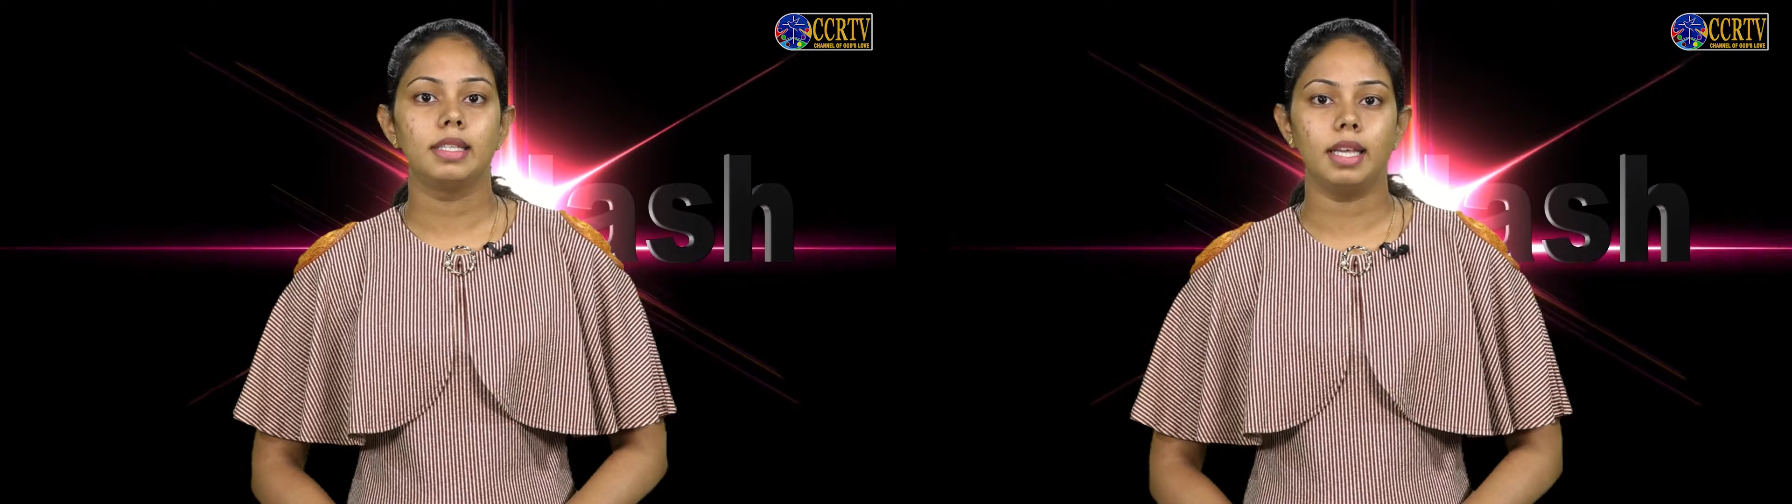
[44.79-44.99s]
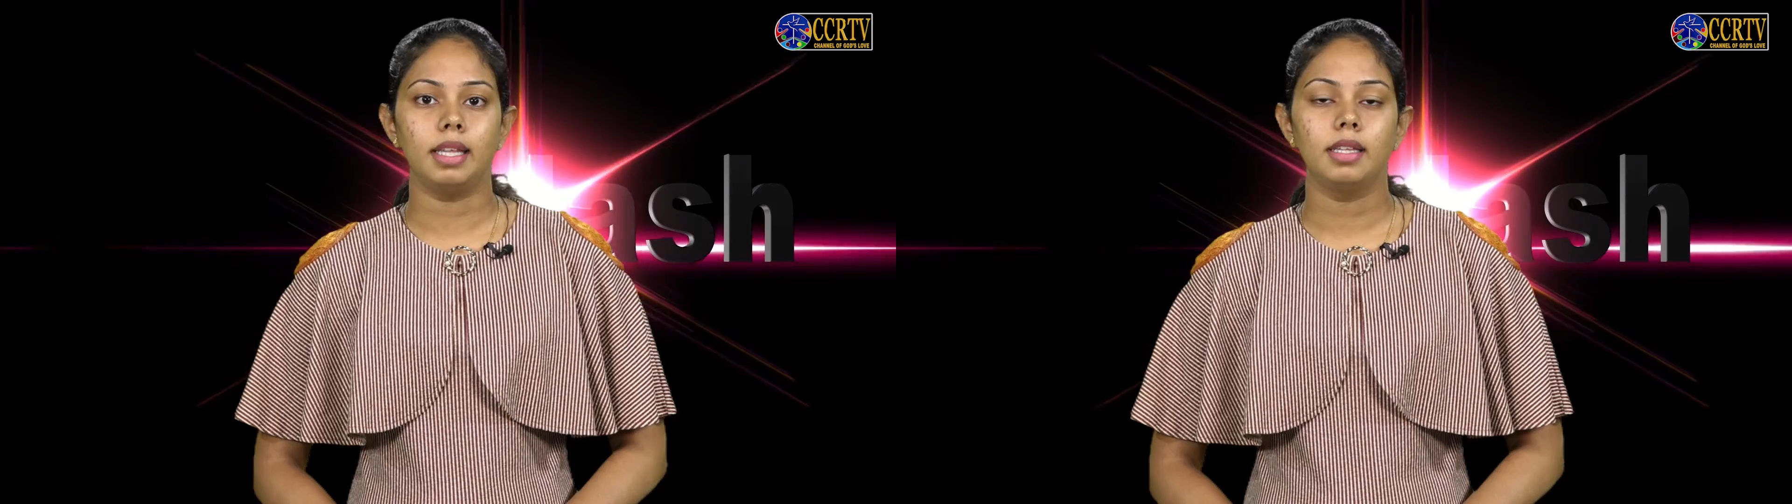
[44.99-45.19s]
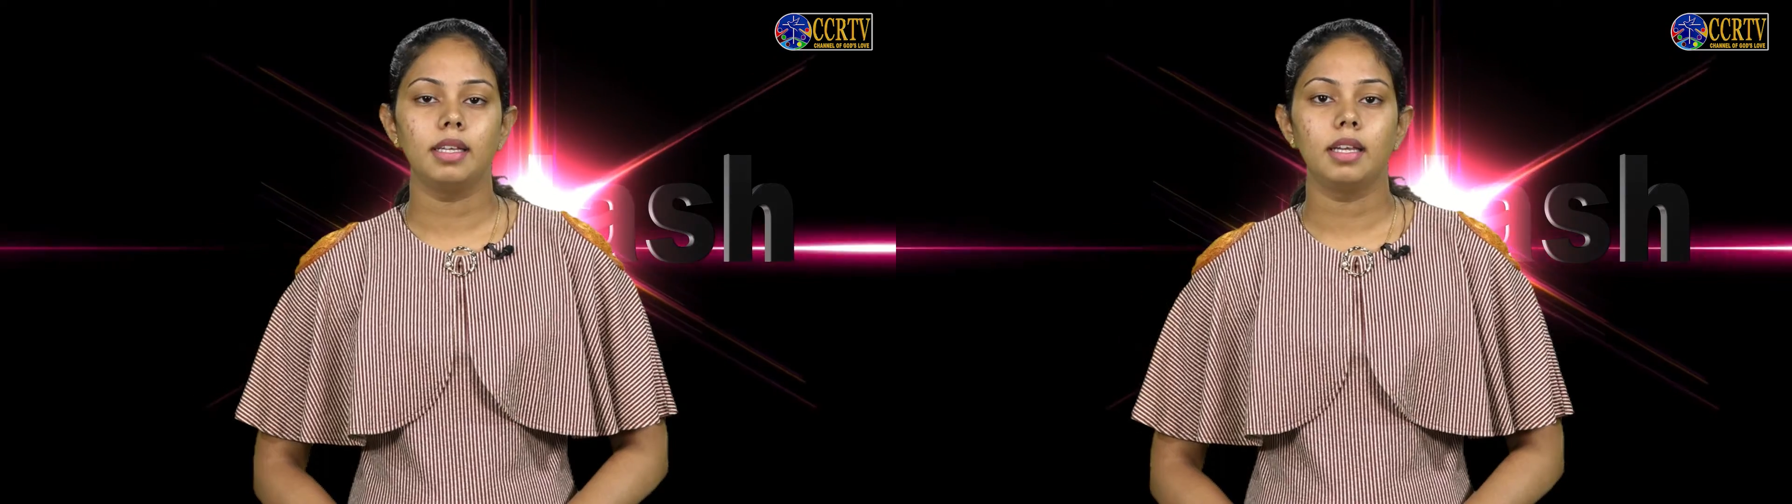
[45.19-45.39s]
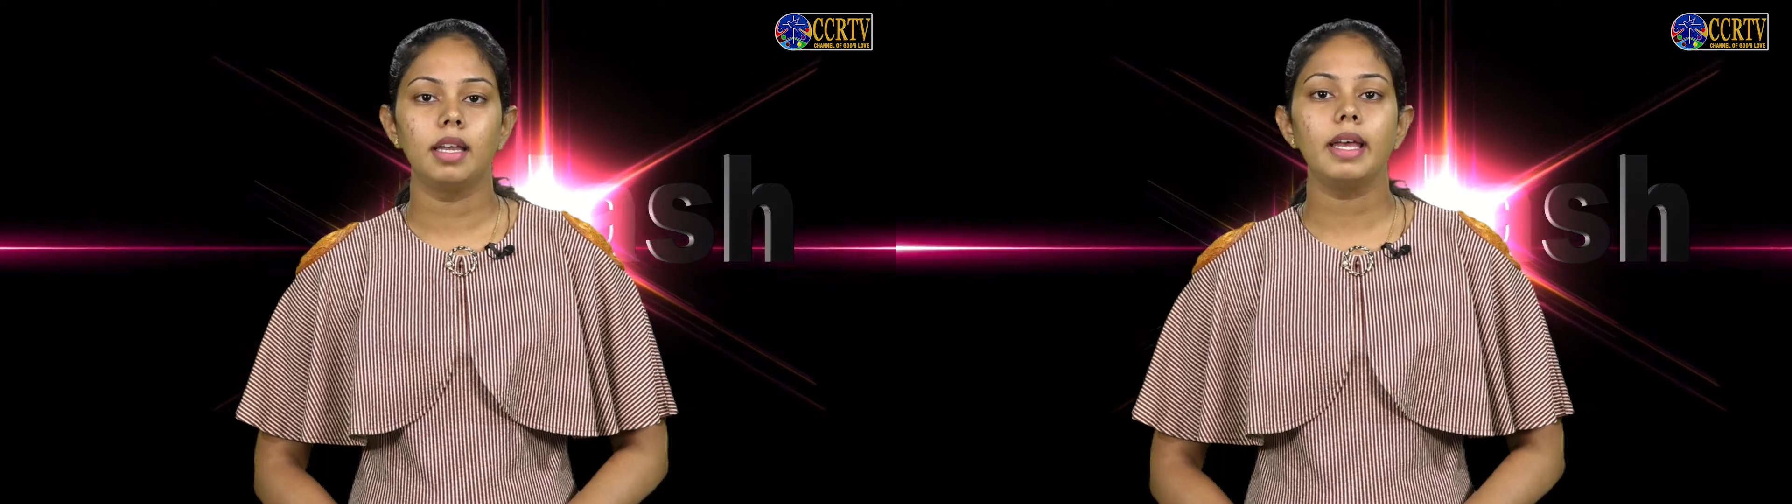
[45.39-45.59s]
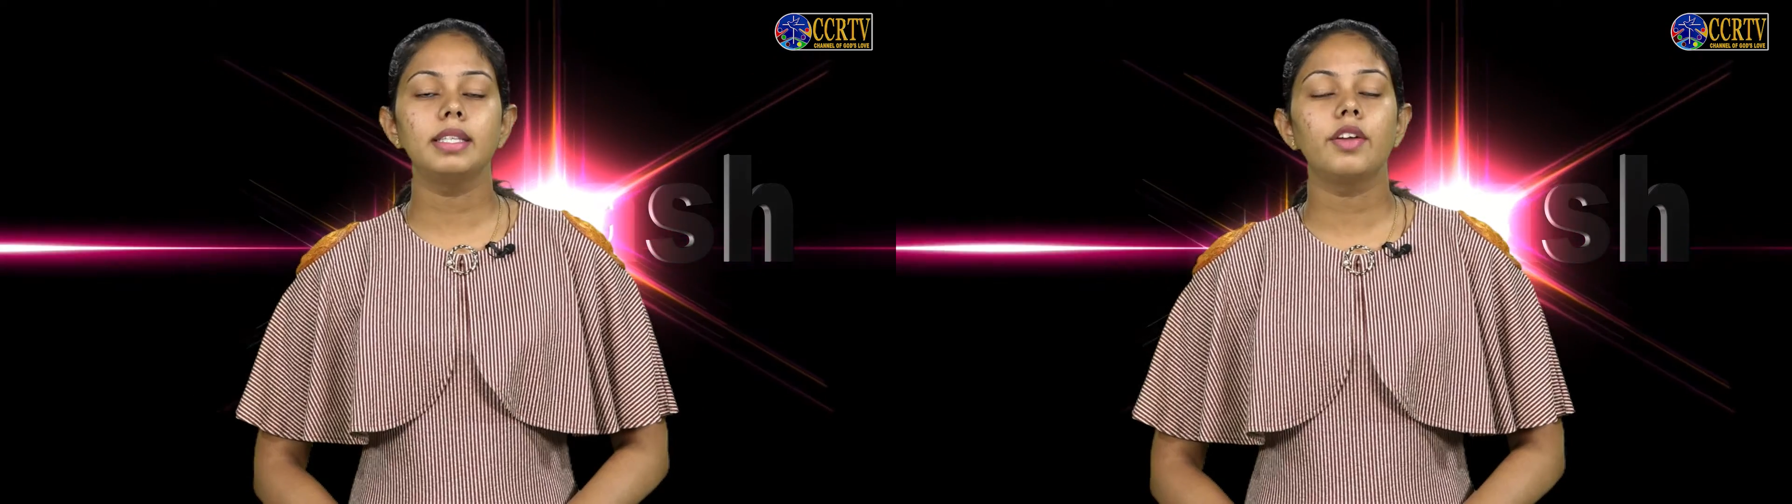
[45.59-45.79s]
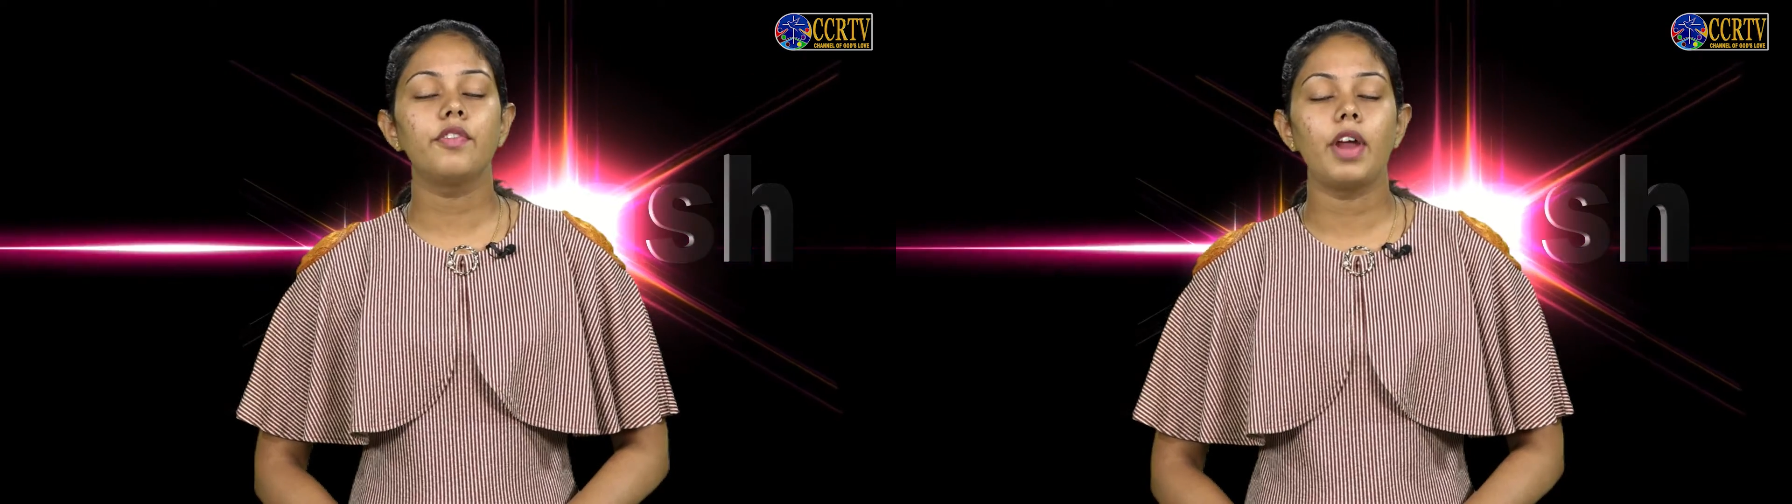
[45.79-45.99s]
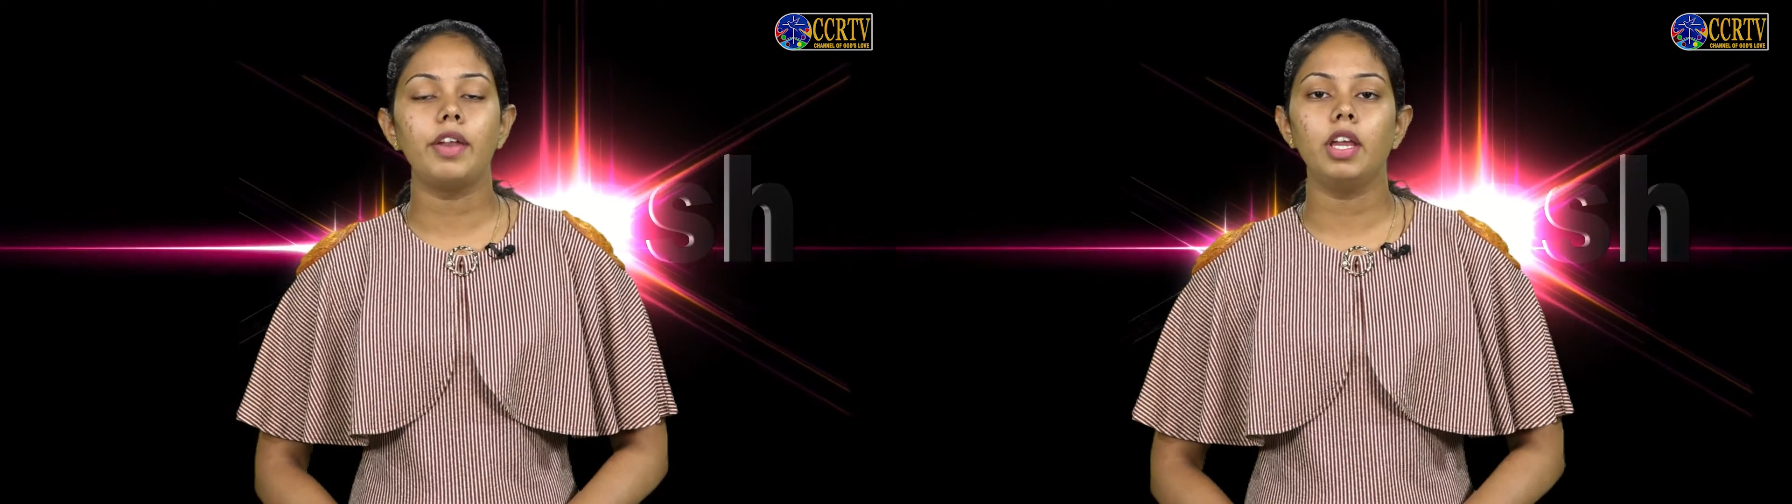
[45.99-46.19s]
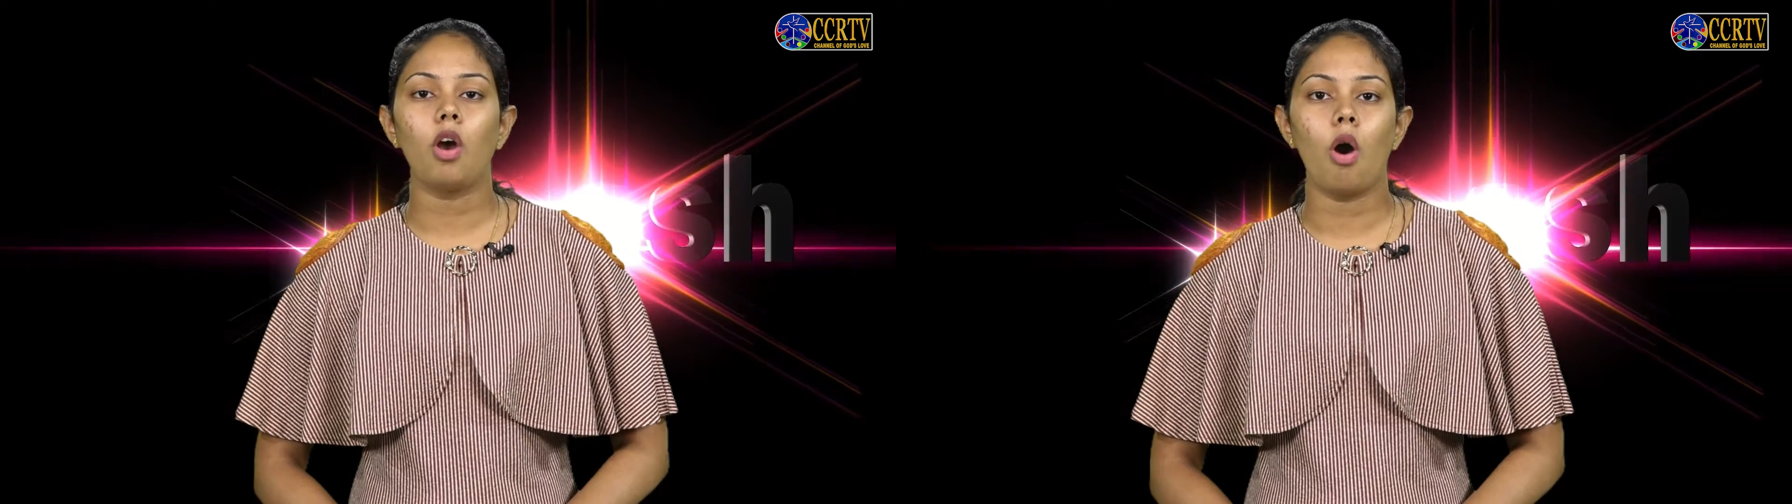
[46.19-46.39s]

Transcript: Sin is the very